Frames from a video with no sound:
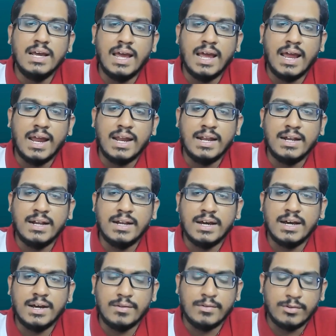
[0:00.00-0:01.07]
And
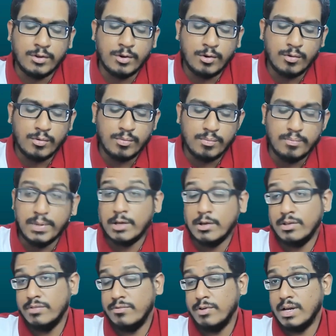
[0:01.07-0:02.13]
so,
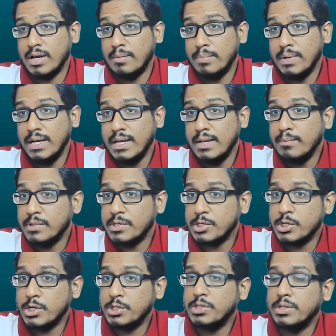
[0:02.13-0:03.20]
because if you completely
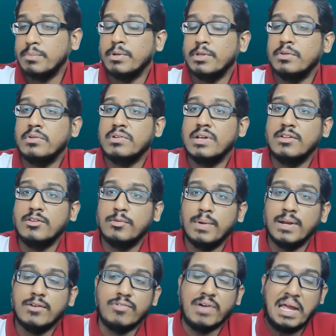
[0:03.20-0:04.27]
misjudge the position and
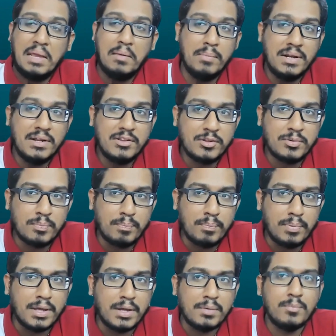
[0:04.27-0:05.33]
spend 5 minutes
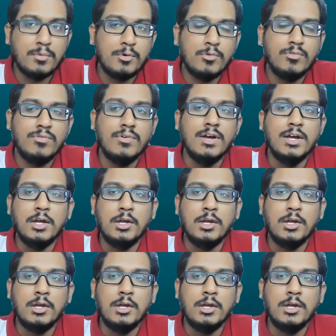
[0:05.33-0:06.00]
per move,